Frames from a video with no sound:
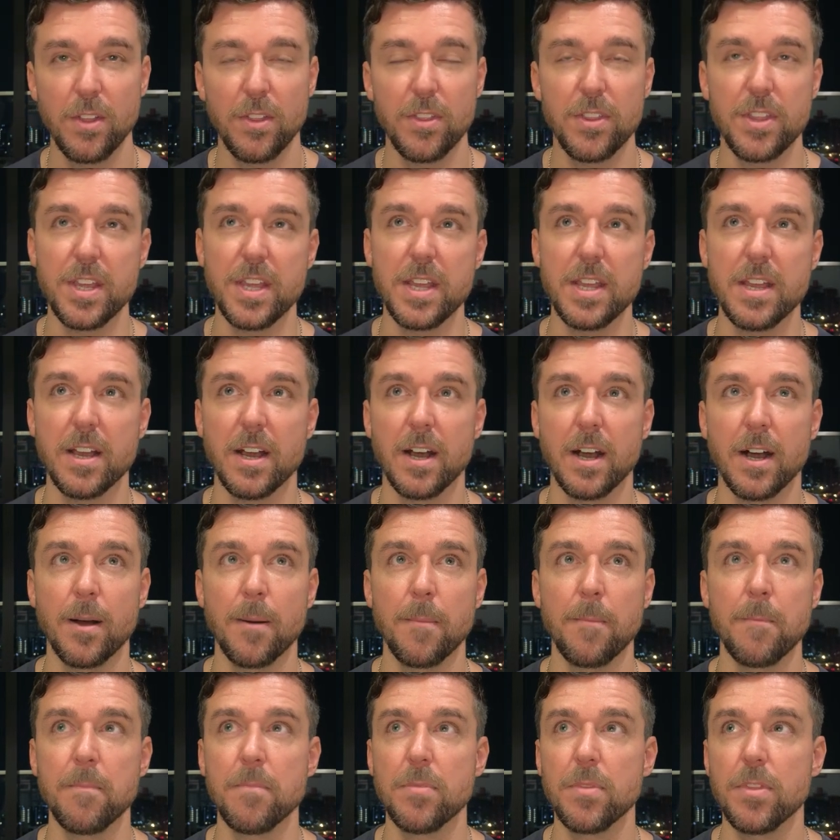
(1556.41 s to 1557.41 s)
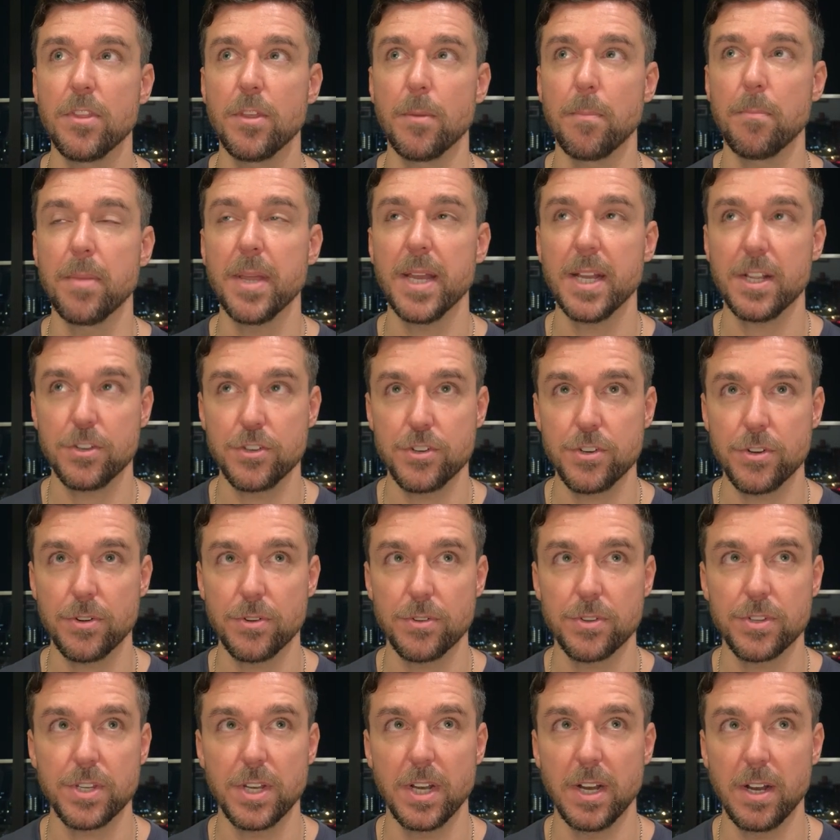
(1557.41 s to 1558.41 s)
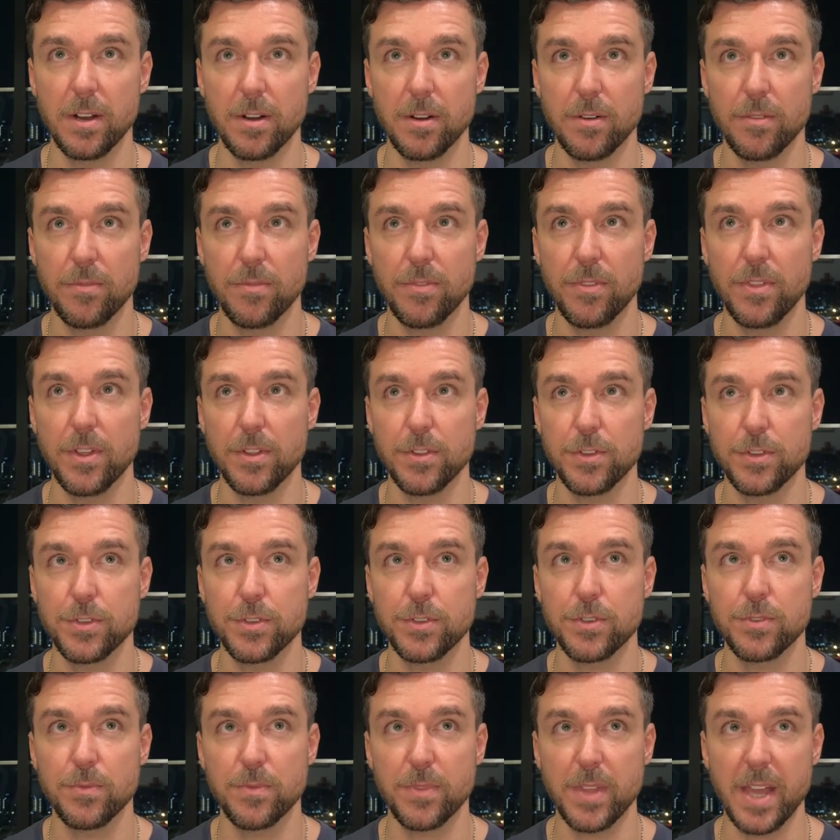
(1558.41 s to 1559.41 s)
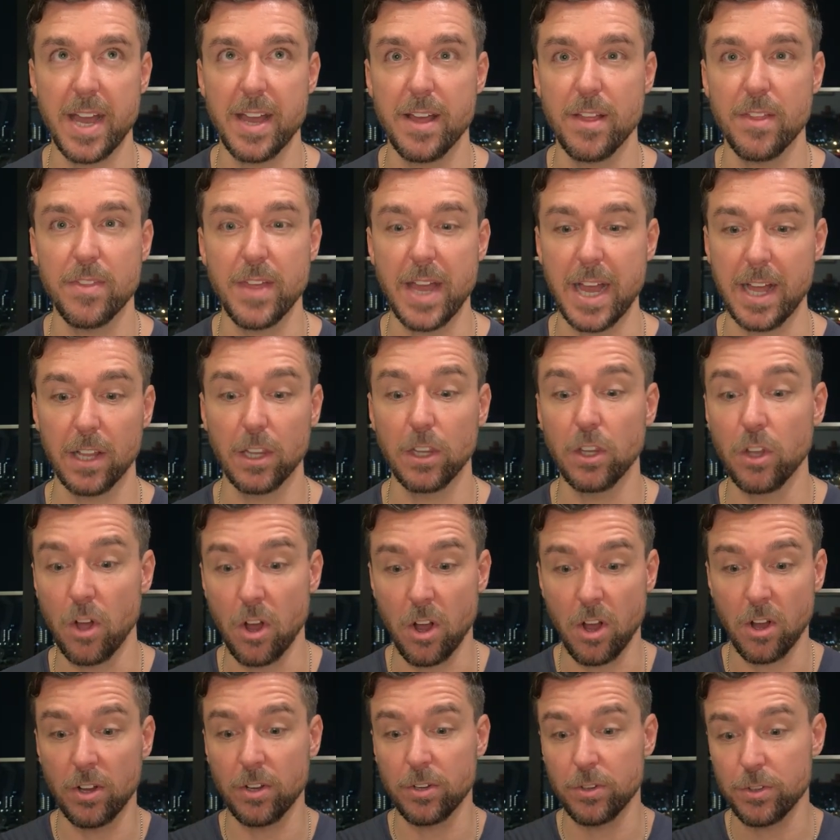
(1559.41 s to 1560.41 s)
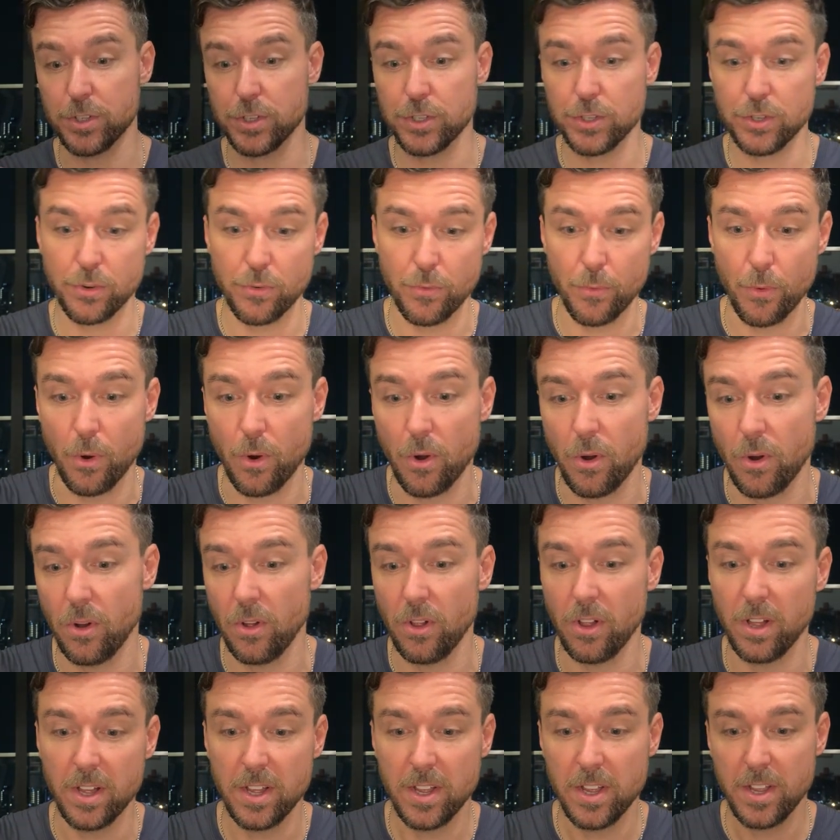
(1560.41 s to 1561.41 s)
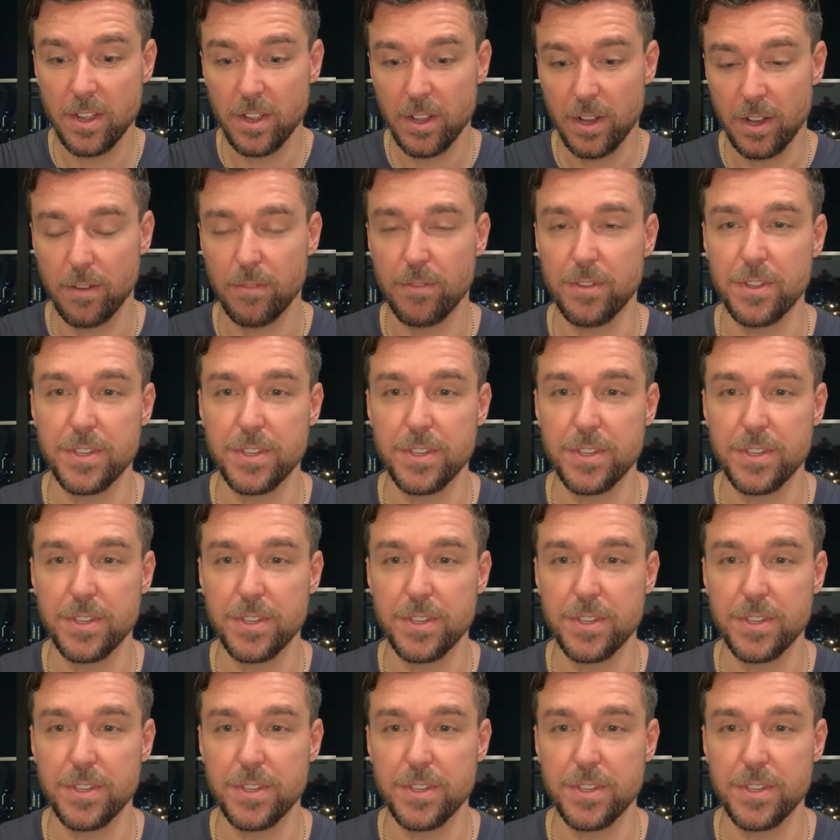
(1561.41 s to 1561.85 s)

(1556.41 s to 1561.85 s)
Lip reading: the pictures of that long scroll of the